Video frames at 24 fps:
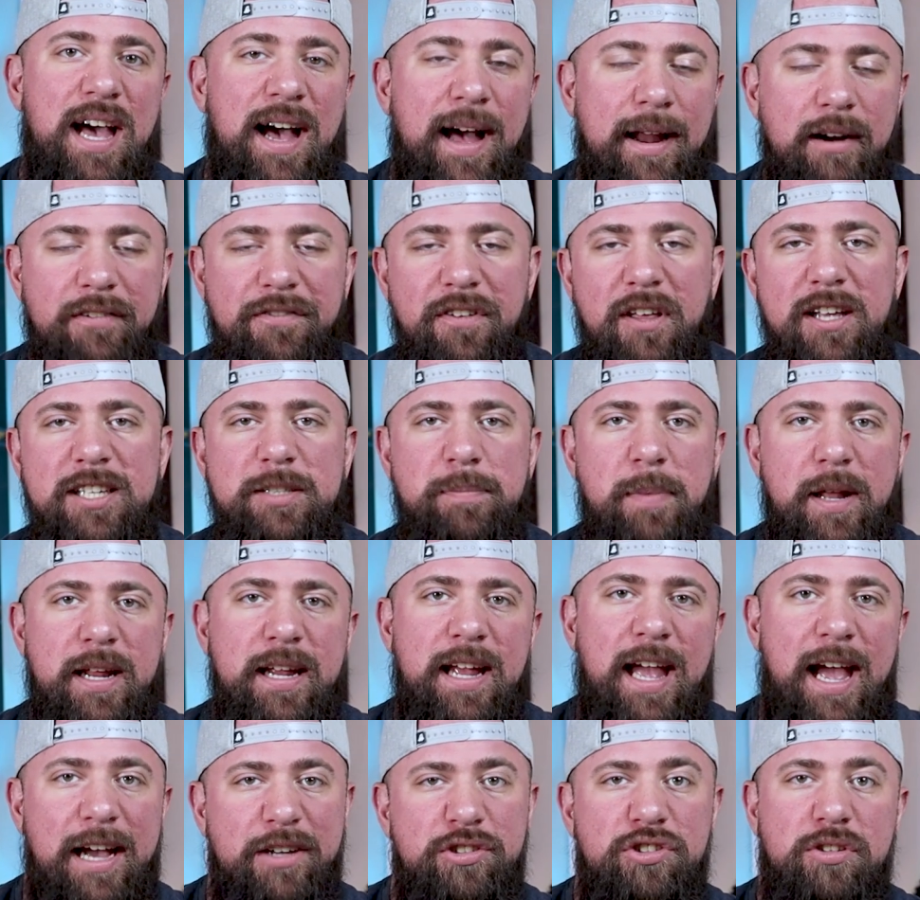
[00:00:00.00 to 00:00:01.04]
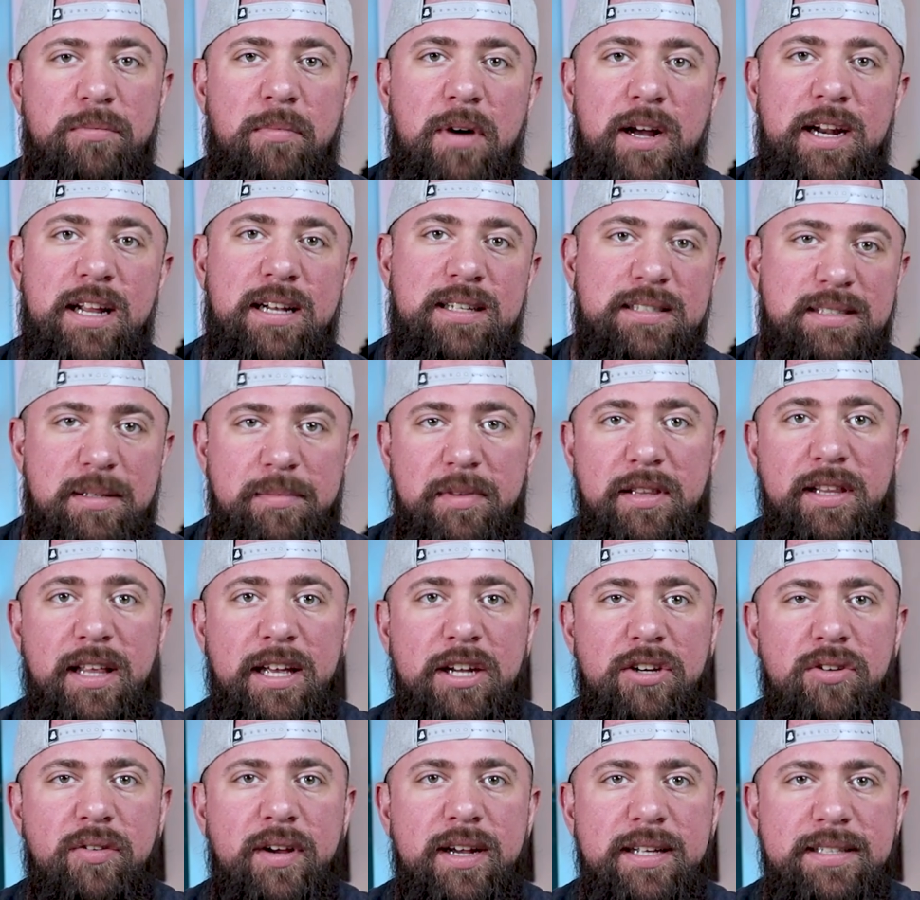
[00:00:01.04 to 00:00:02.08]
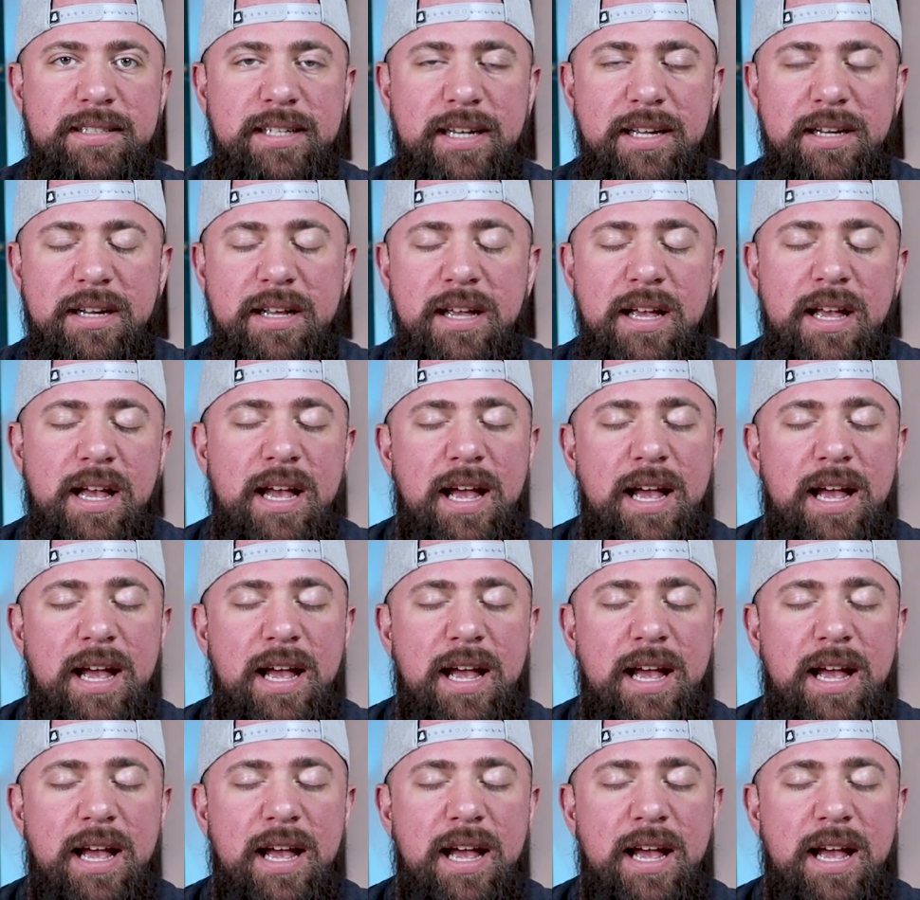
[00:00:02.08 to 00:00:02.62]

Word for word: I don't feel like spending extra money on something like creatine.